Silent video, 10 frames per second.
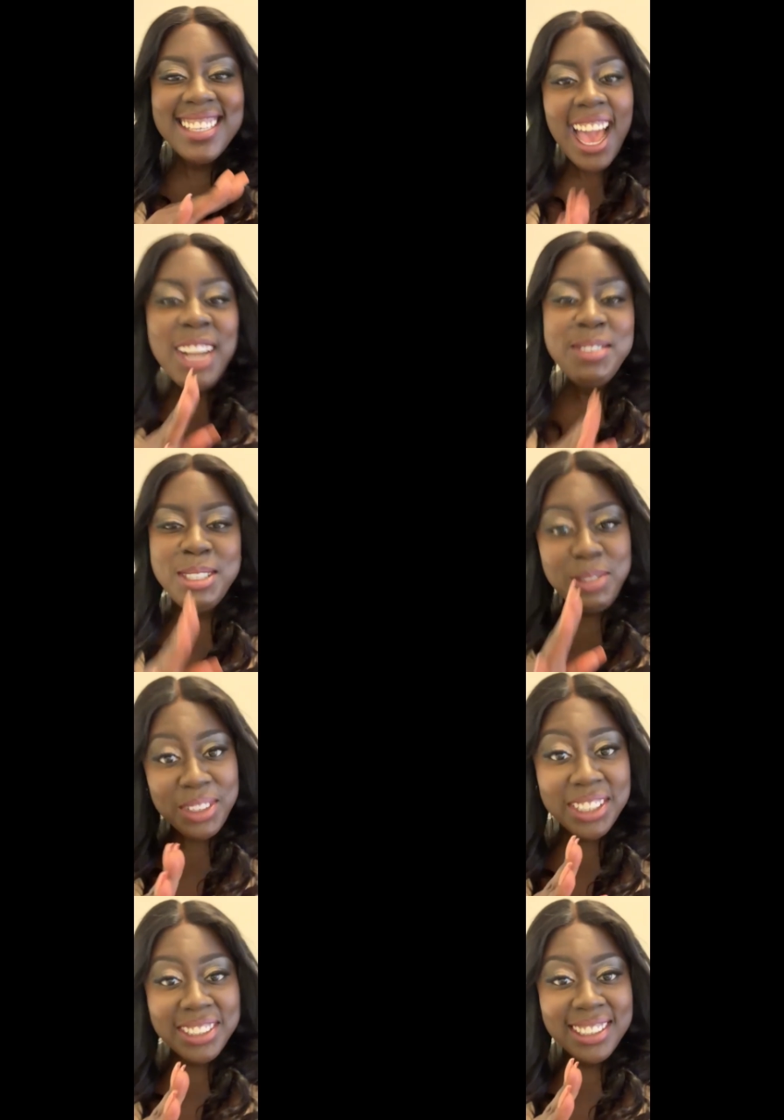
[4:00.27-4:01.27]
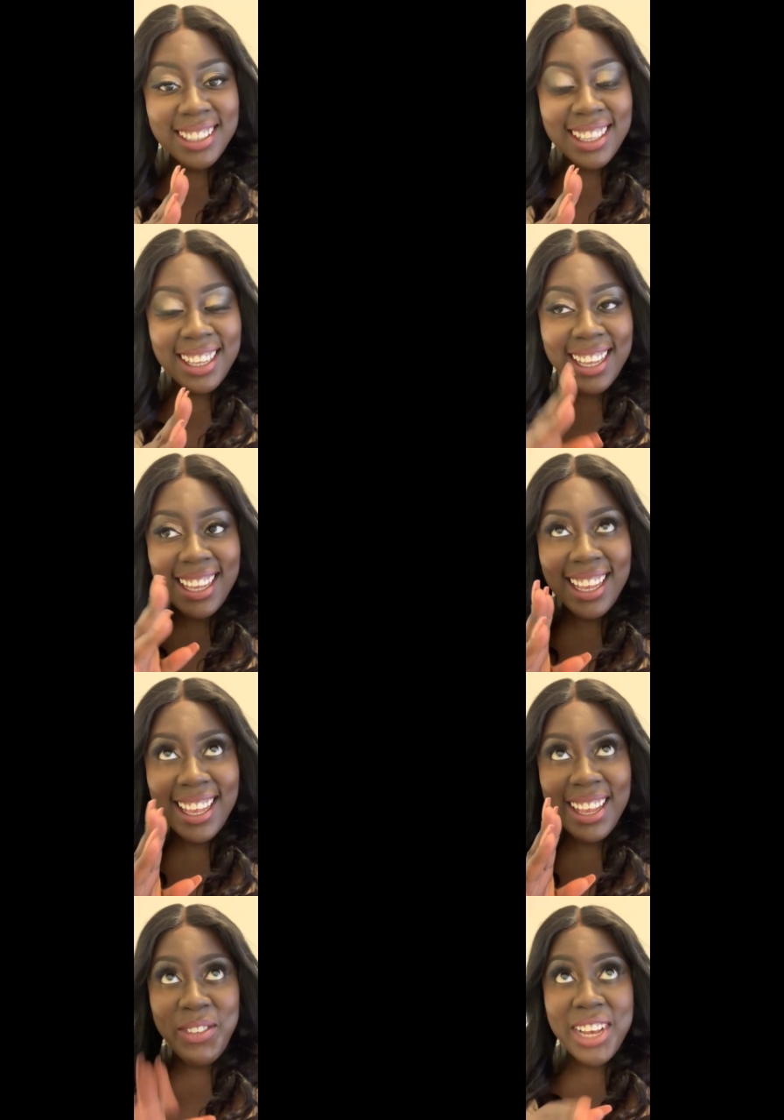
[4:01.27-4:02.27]
kind of surreal.
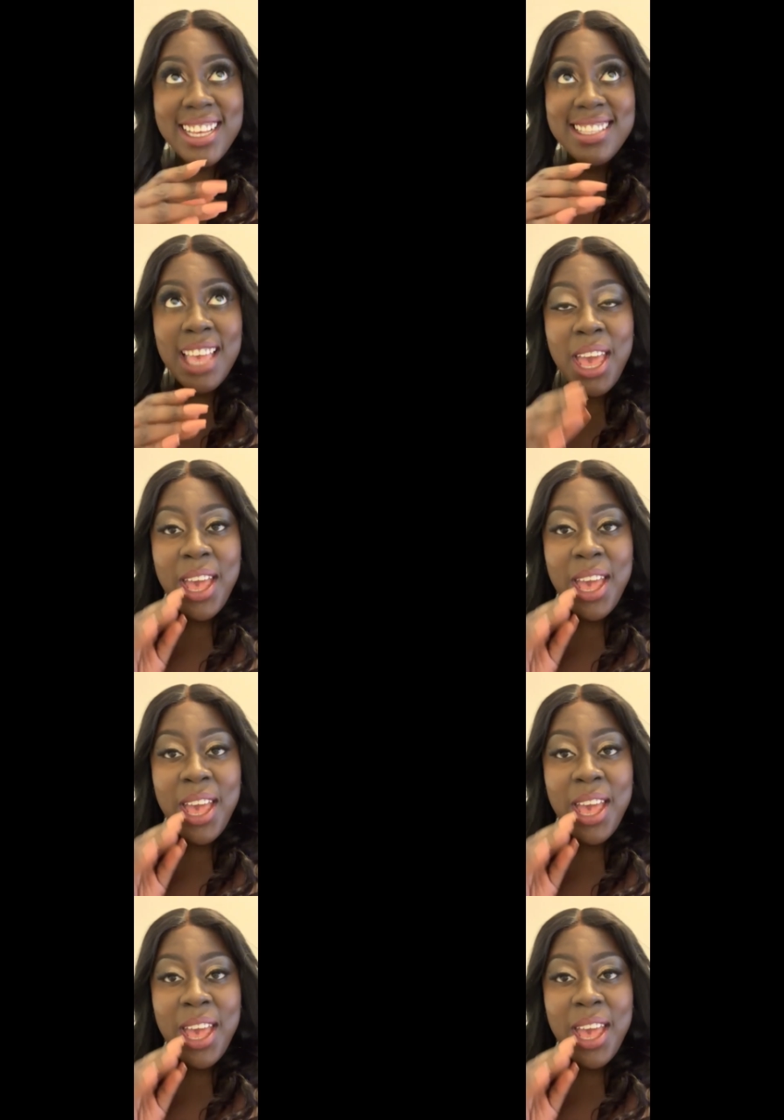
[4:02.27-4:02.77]
If you guys